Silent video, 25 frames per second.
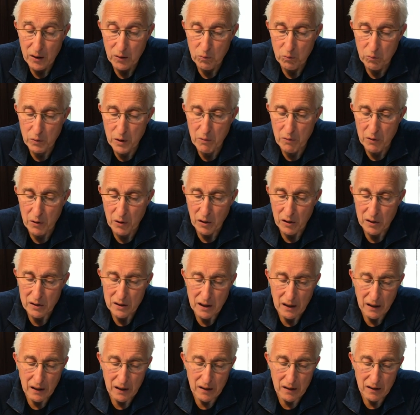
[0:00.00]
we were not
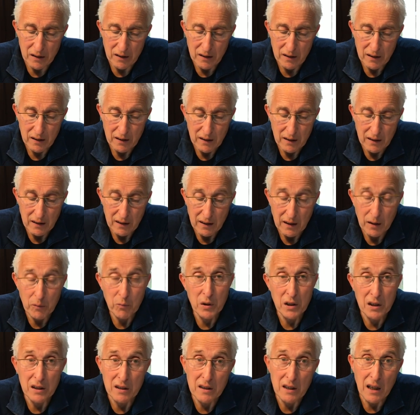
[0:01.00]
tired, and
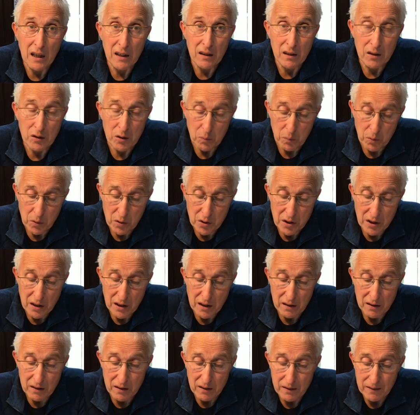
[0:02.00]
we intended to
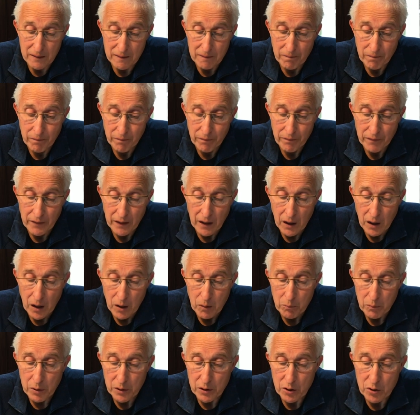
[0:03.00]
proceed.
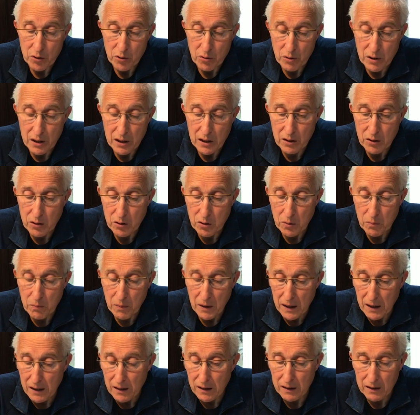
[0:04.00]
But the train to
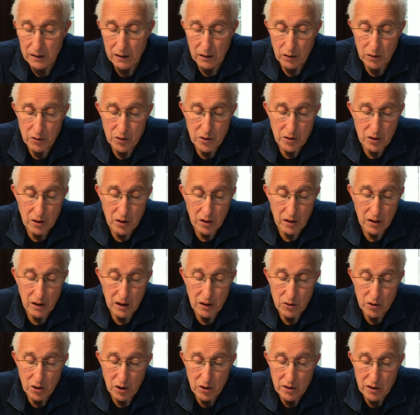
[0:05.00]
Bâle and Lucerne
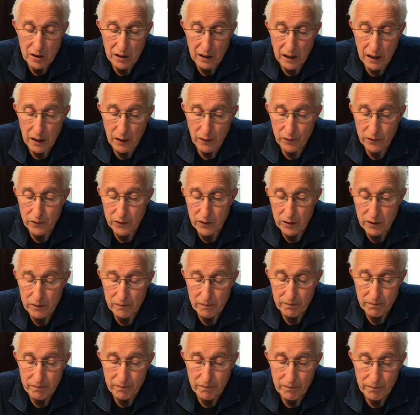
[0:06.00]
had just left.
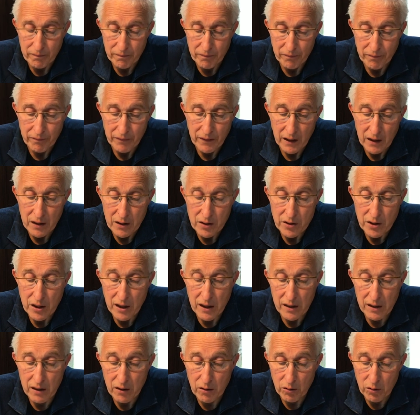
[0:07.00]

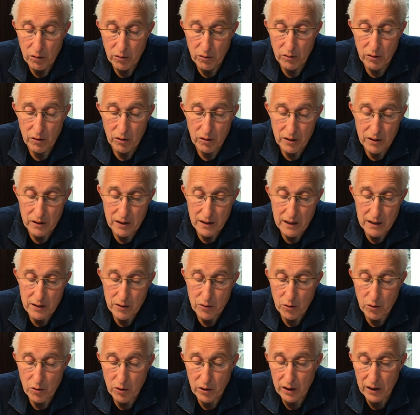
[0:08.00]
C'est une
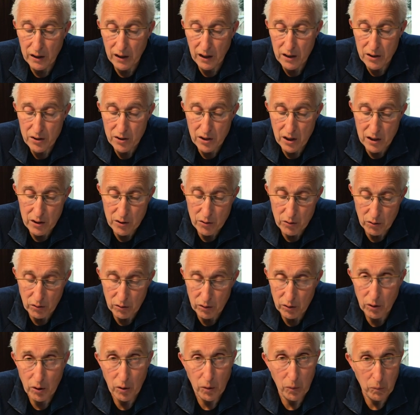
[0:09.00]

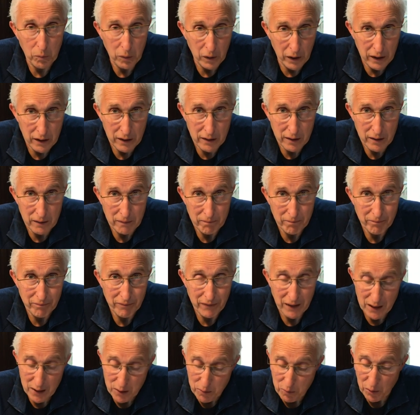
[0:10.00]
désorganisation complète,
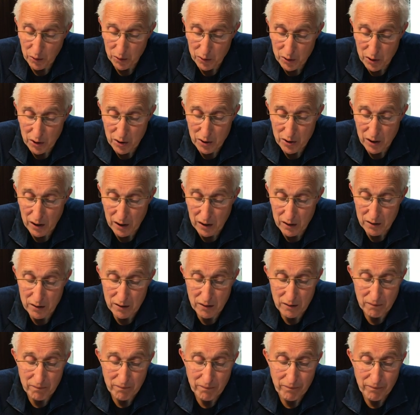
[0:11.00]
is what she says.